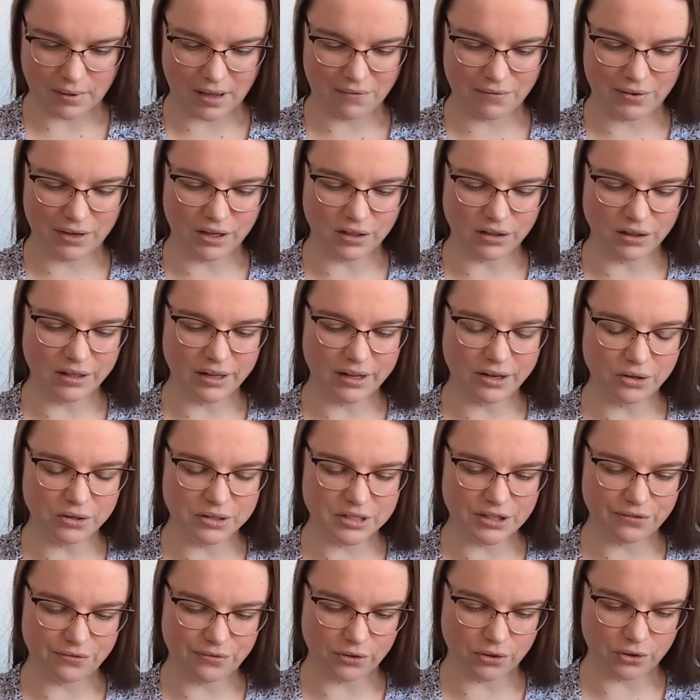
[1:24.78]
Having a little
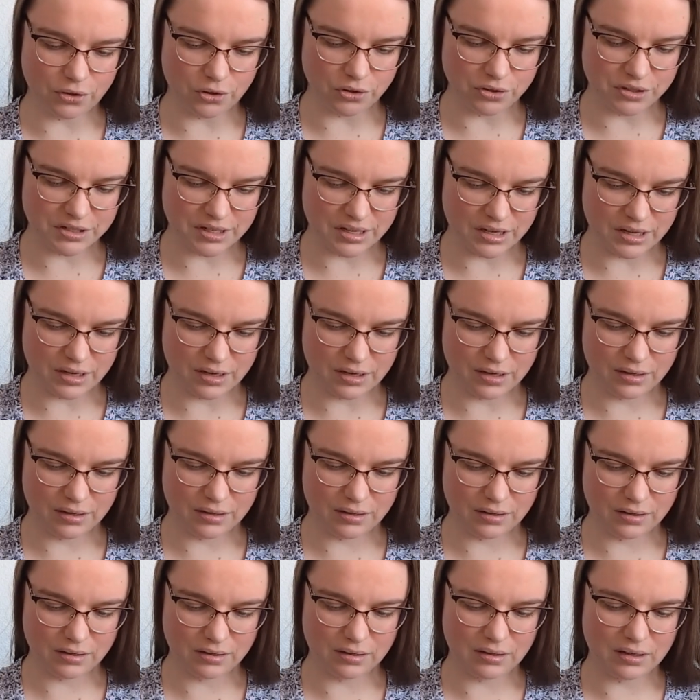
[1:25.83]
difficulty
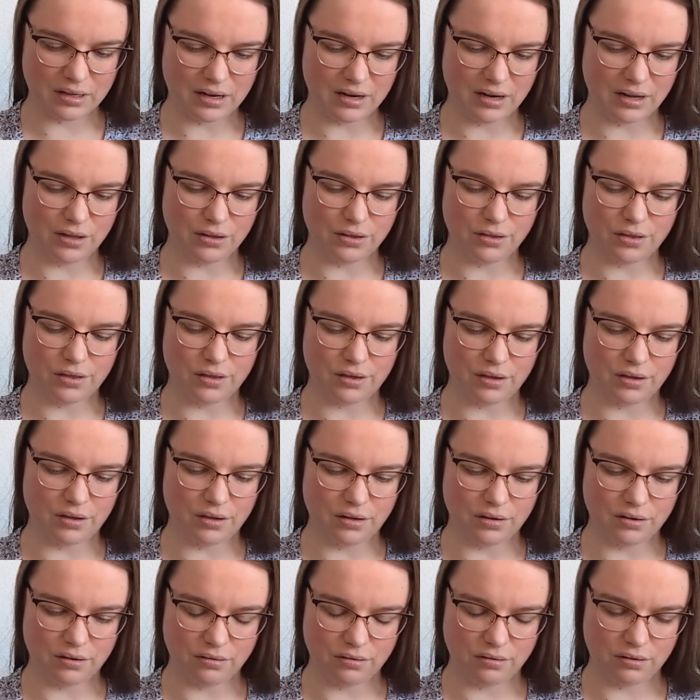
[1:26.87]
getting
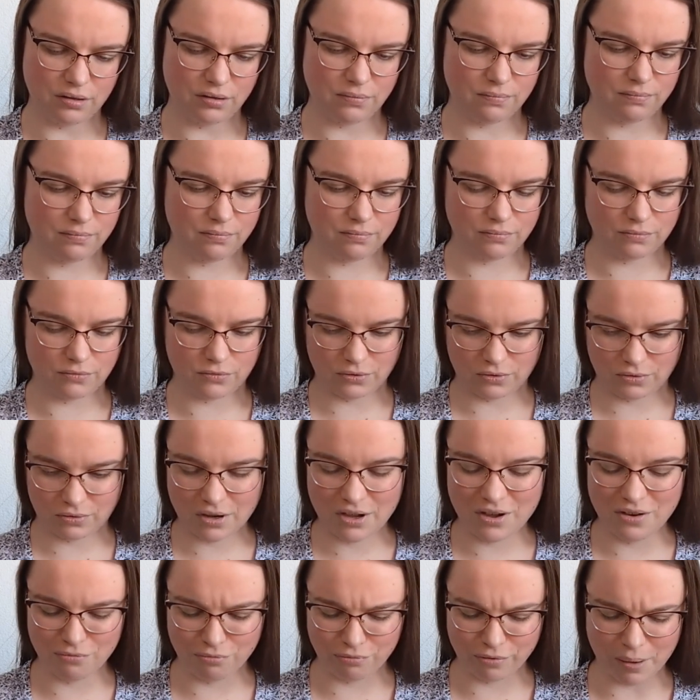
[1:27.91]
the
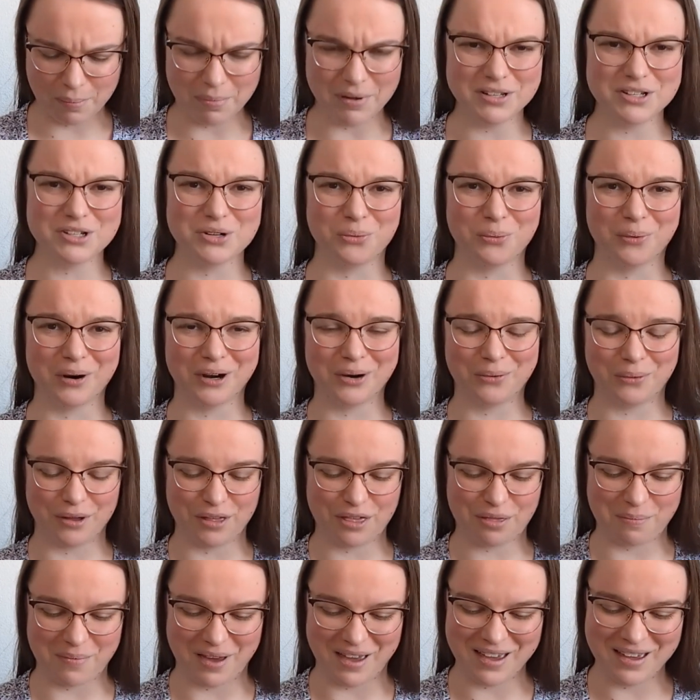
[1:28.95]
ribbon to work
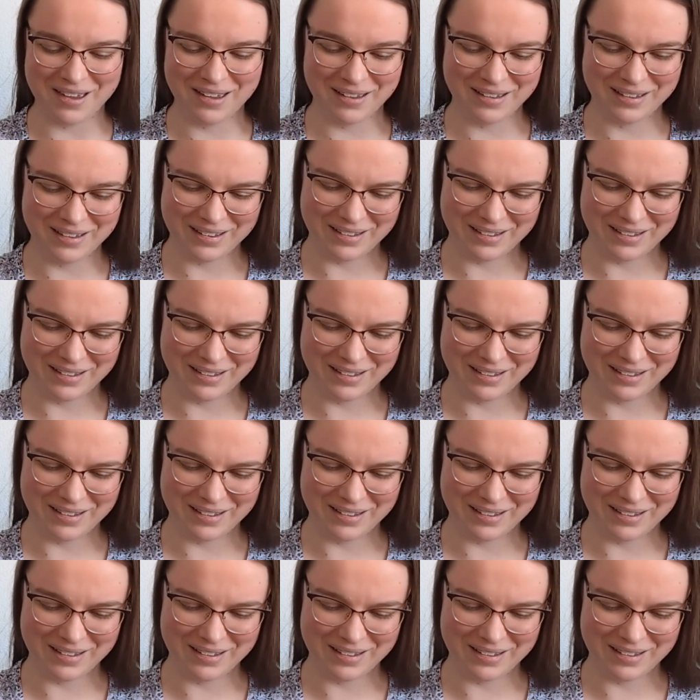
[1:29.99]
with me.